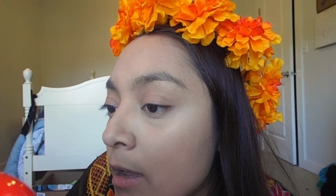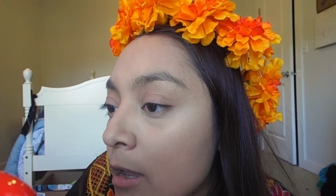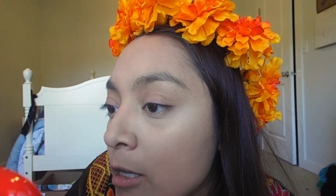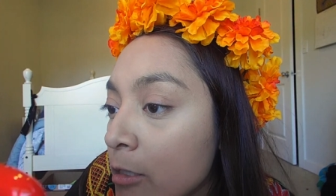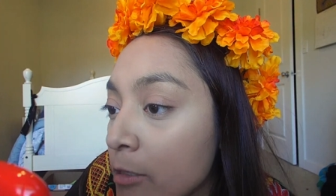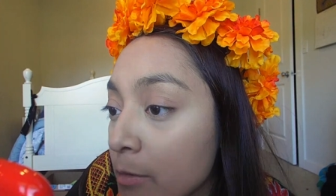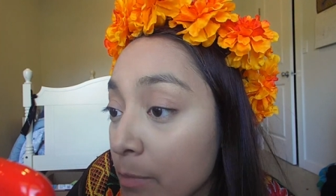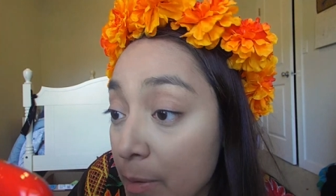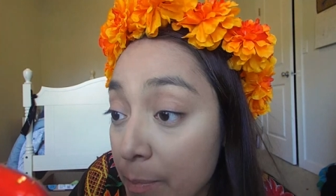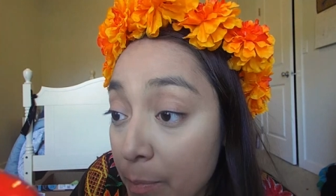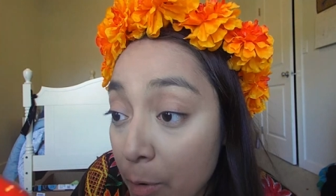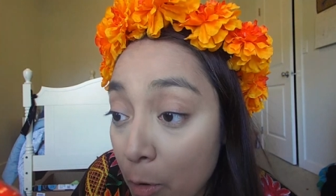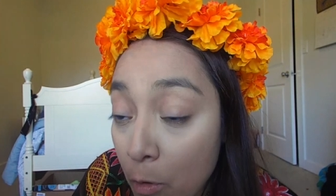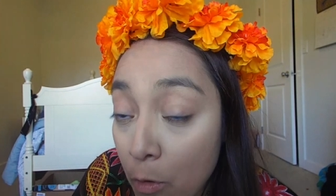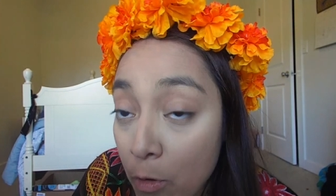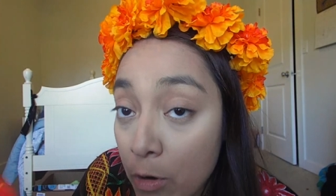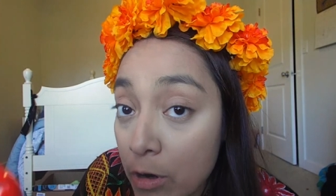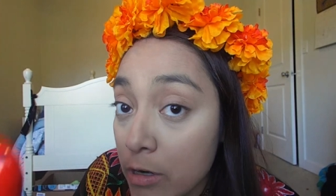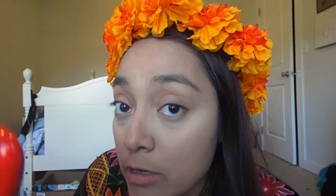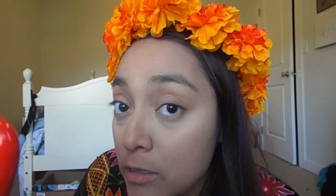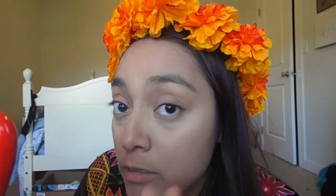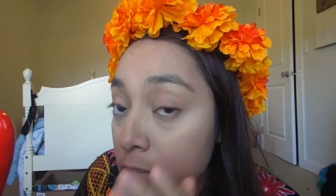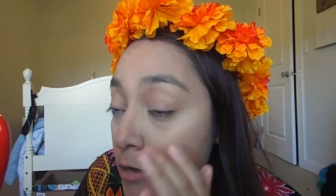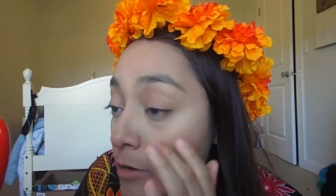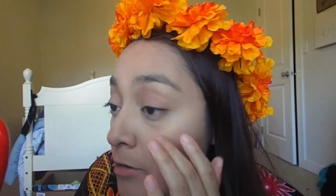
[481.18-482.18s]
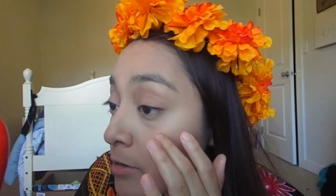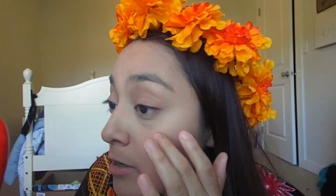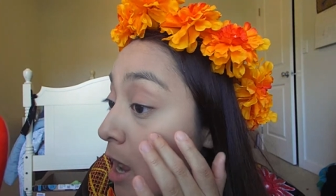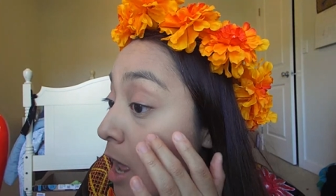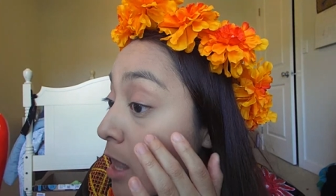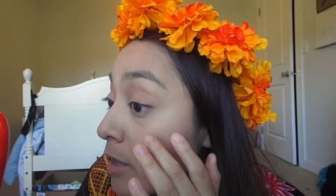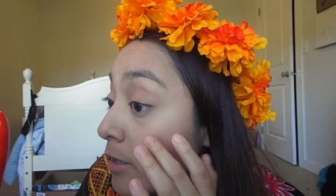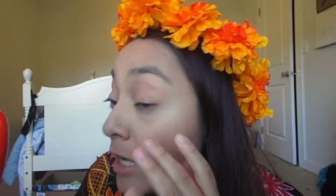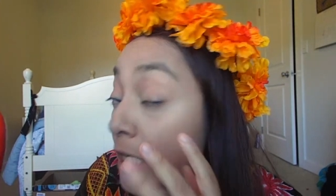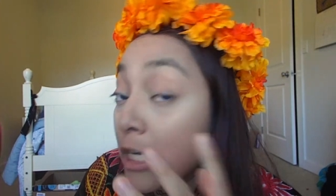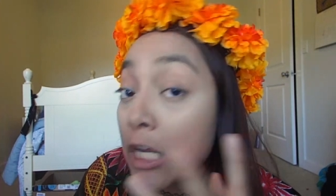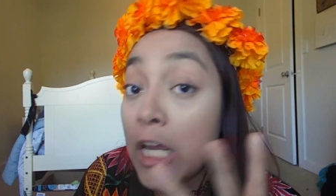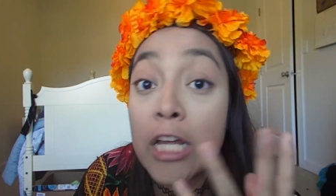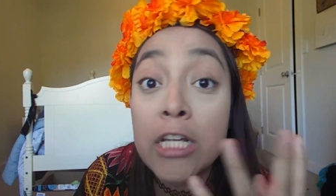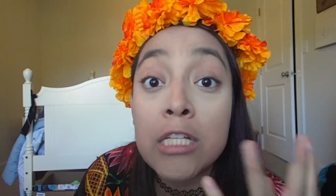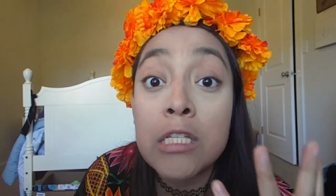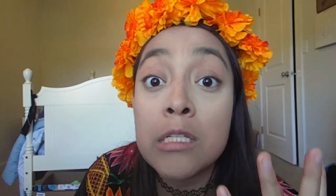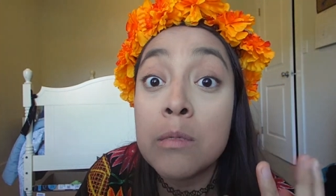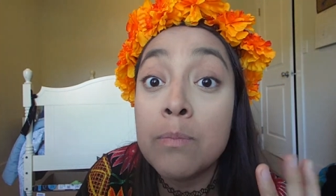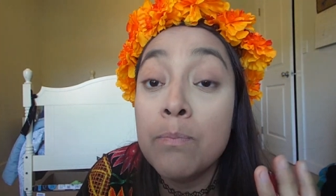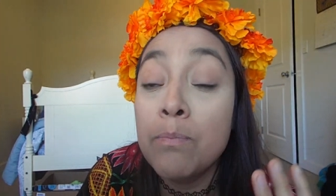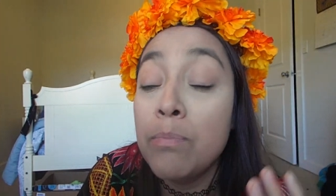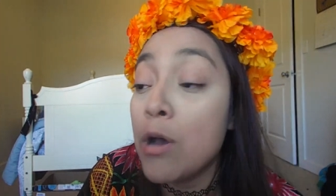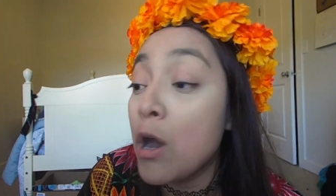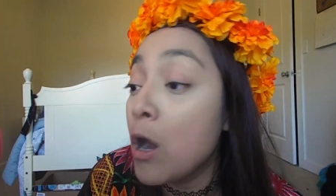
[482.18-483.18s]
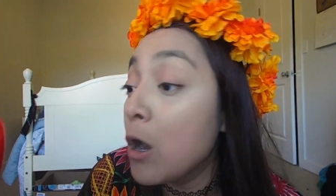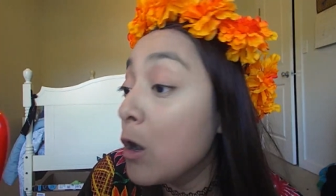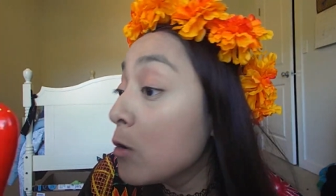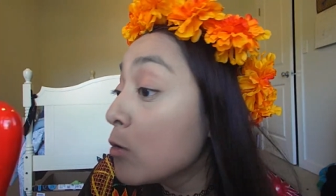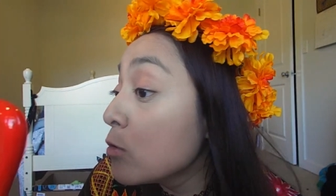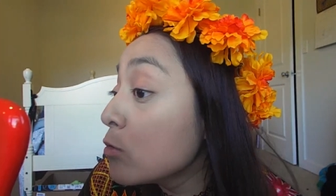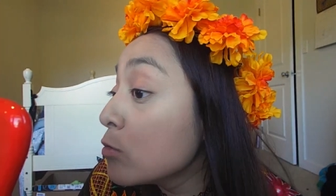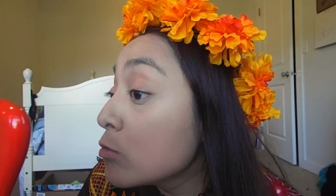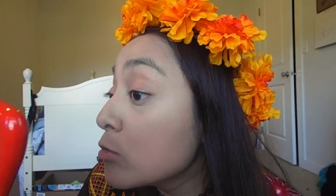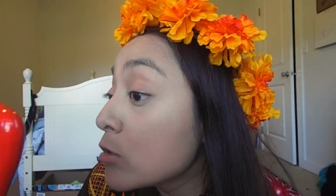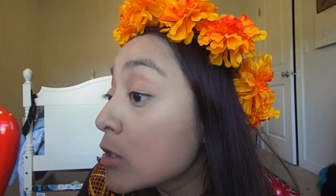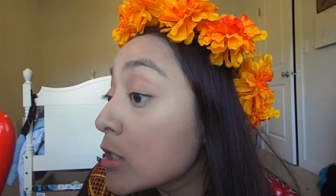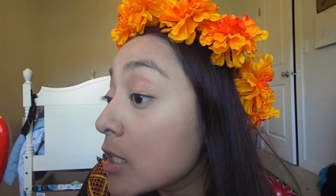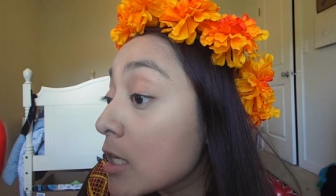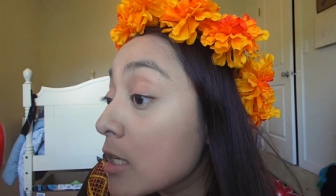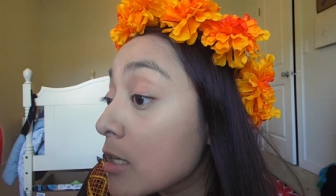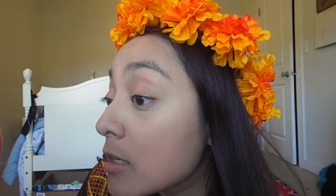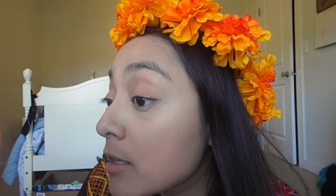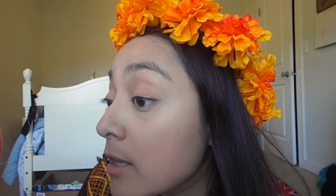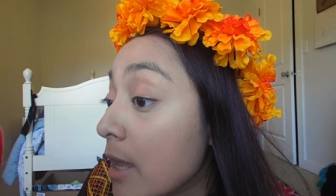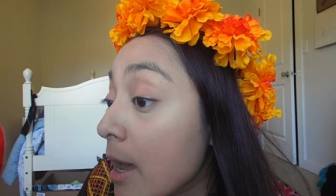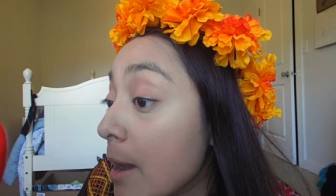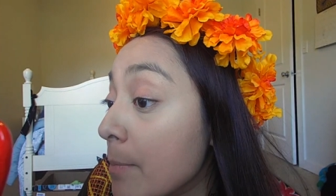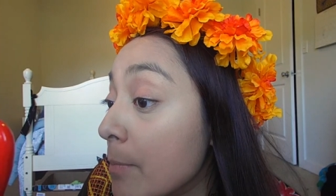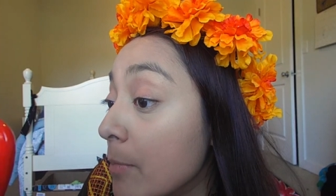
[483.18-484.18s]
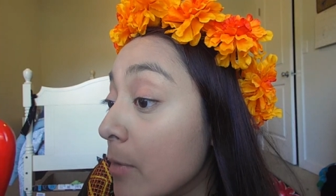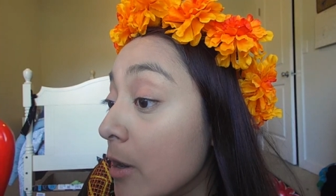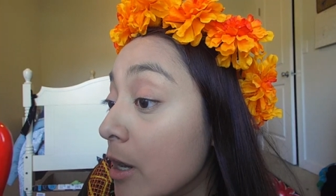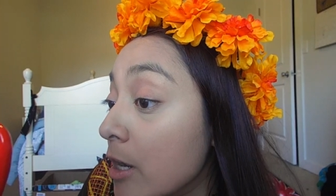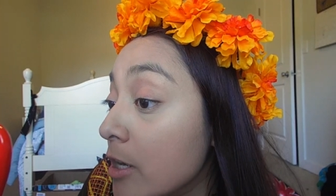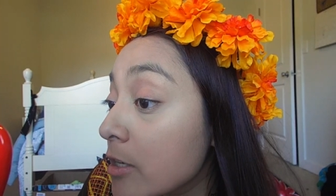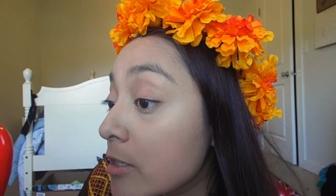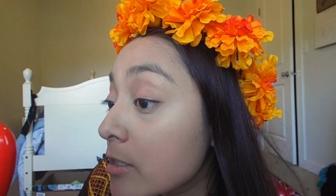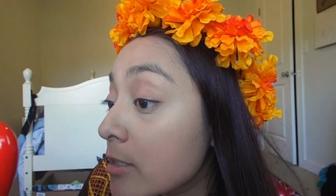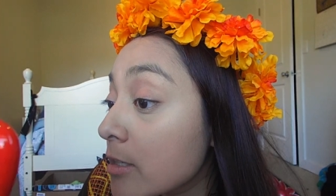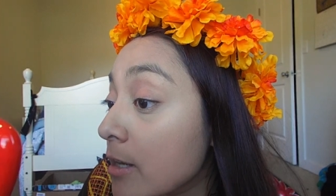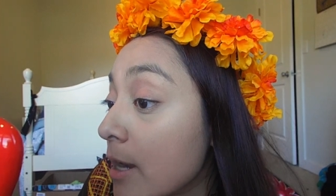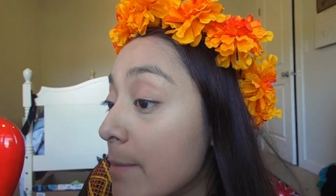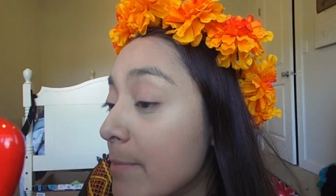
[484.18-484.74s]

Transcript: So my pores are not like exposed that much.